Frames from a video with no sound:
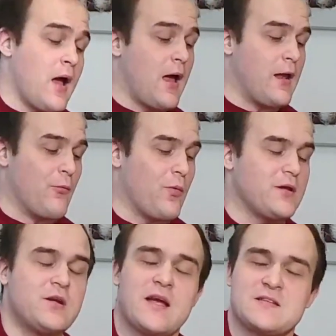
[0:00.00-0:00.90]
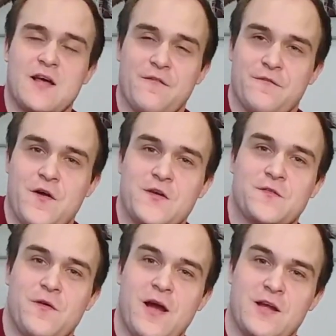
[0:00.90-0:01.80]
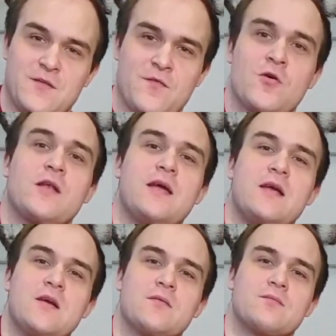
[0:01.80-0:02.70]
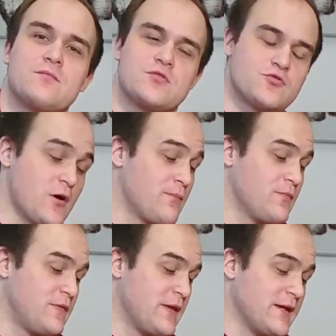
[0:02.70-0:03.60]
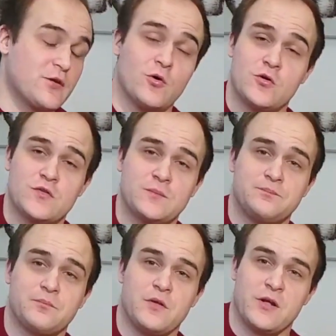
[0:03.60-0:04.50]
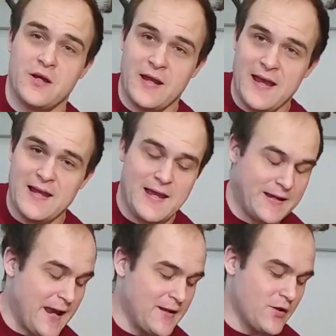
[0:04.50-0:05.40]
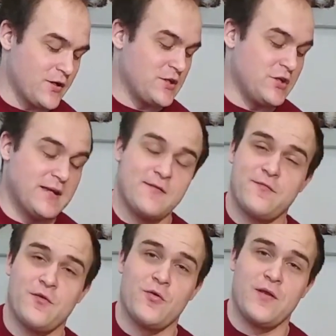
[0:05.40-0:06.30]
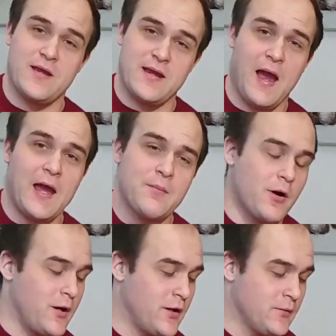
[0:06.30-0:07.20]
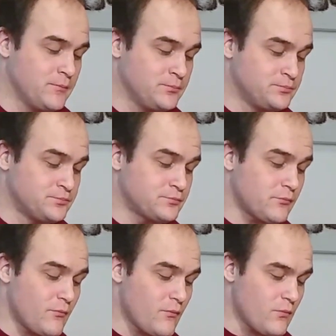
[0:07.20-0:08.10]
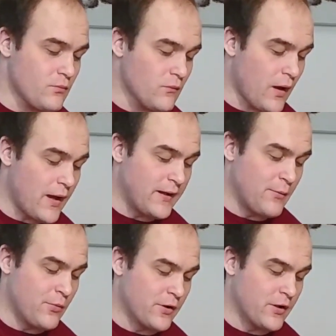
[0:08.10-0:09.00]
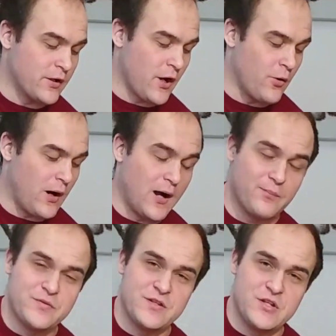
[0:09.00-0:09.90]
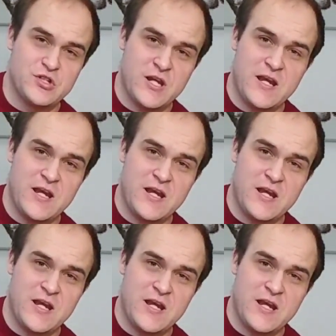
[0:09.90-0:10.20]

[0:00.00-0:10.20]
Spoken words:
And when you get to that 1st fret, you've already strummed the chord. You're going to hit it again like you did for the A minor, and then we're going to go up to the G